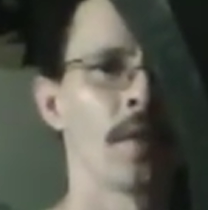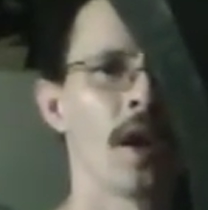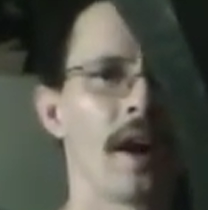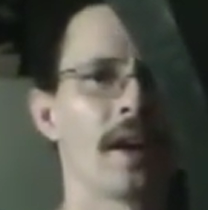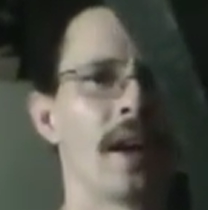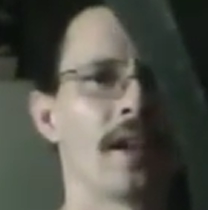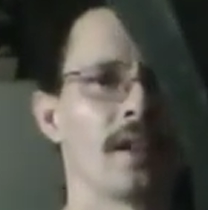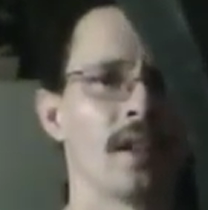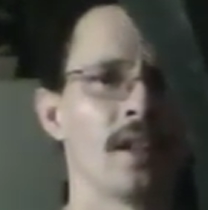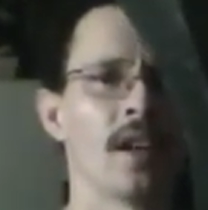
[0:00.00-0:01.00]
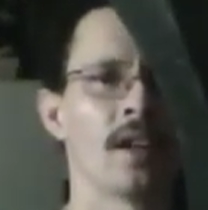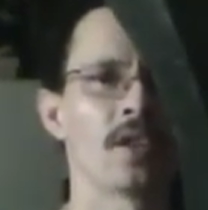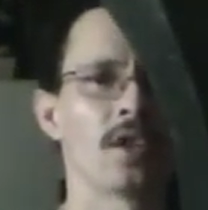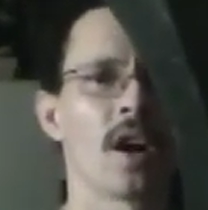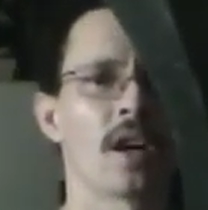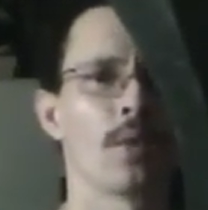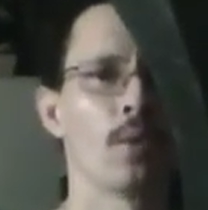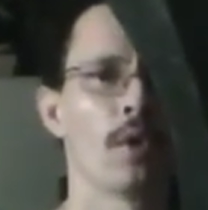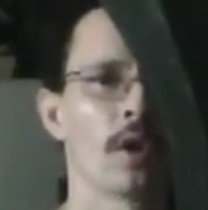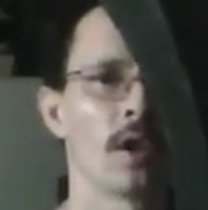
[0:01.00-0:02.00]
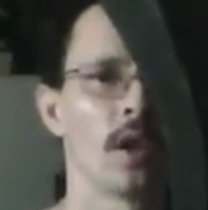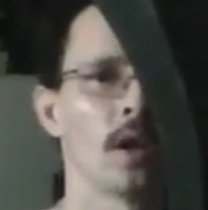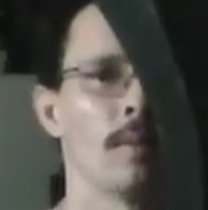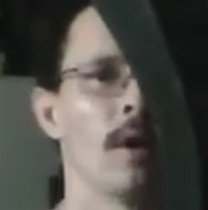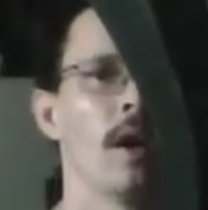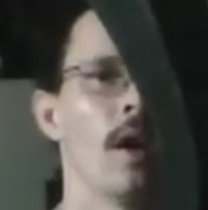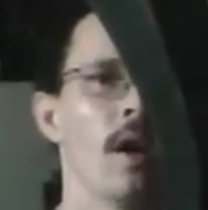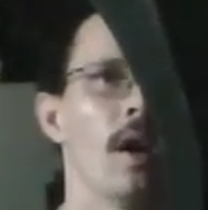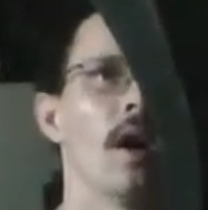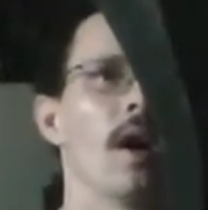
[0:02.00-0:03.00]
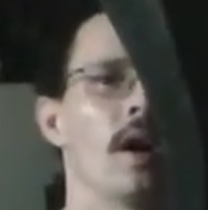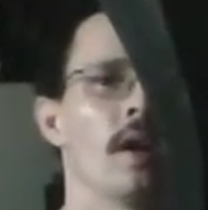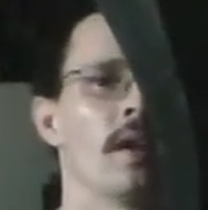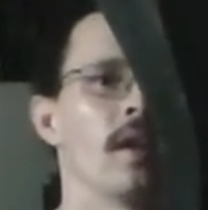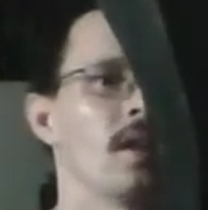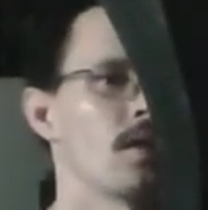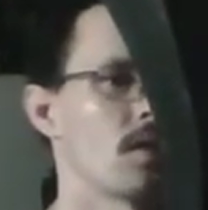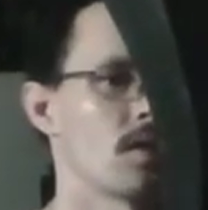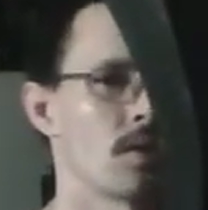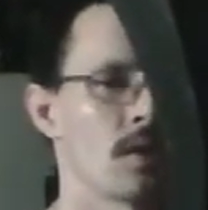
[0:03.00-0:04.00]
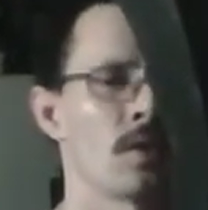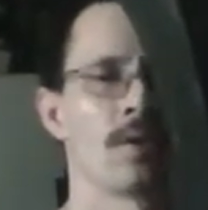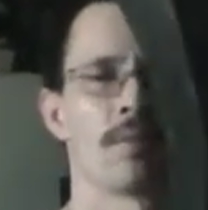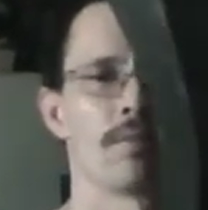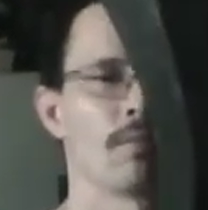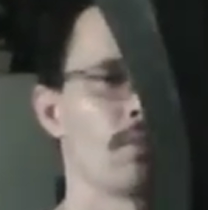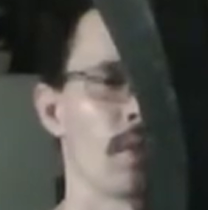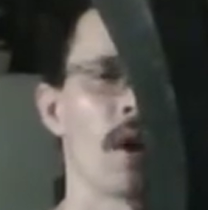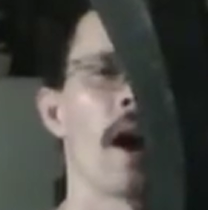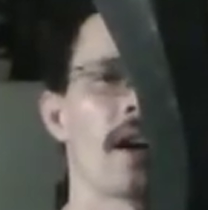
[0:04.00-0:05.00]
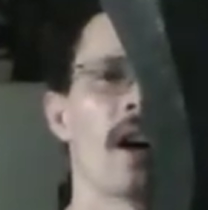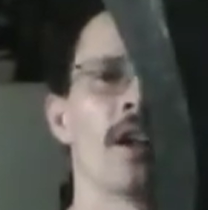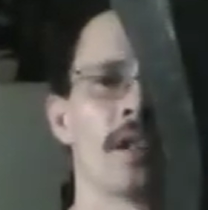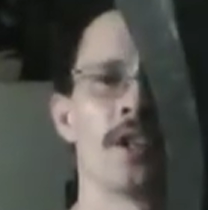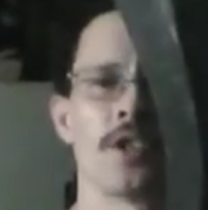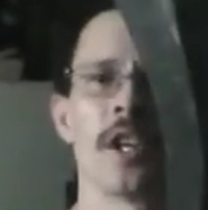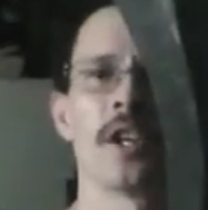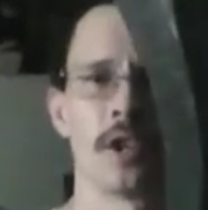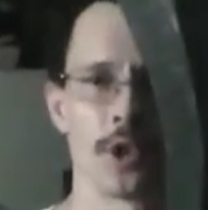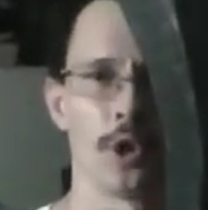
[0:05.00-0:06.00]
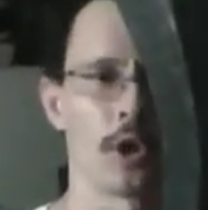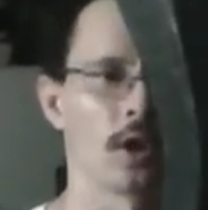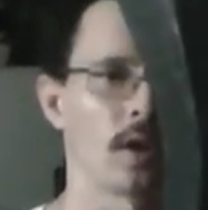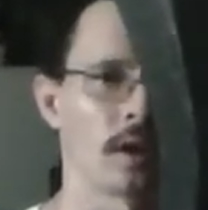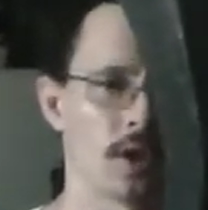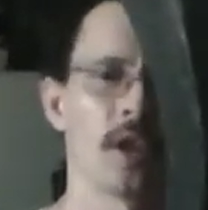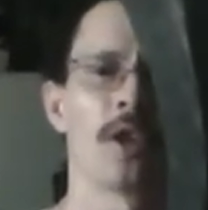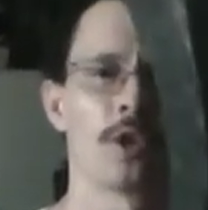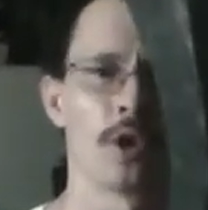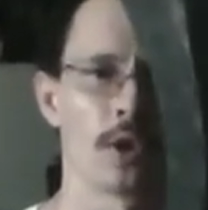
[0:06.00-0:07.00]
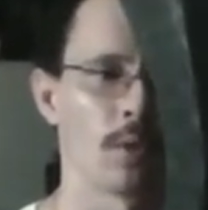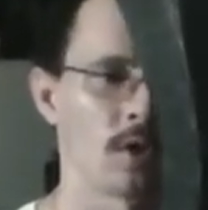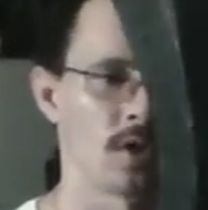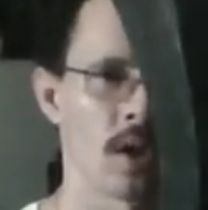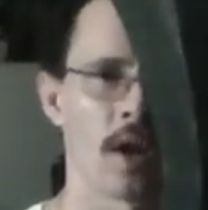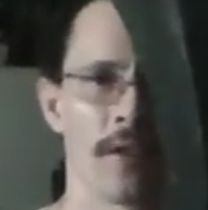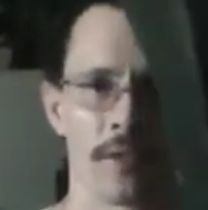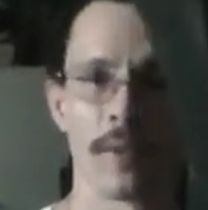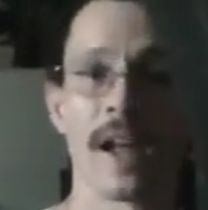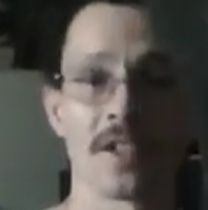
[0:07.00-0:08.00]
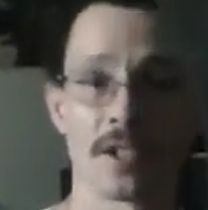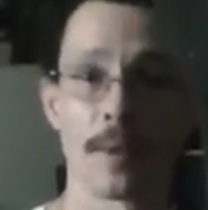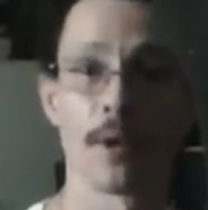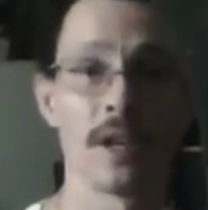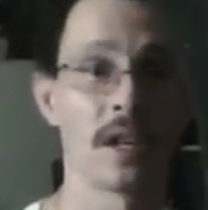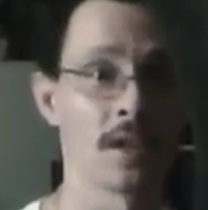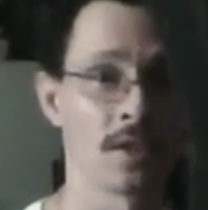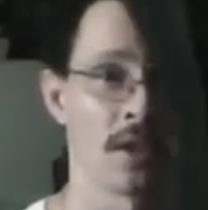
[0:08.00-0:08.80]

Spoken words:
I got the Gunstock War Club. This is, I call it the Chingachgook. Chingachgook was from Last of the Mohicans,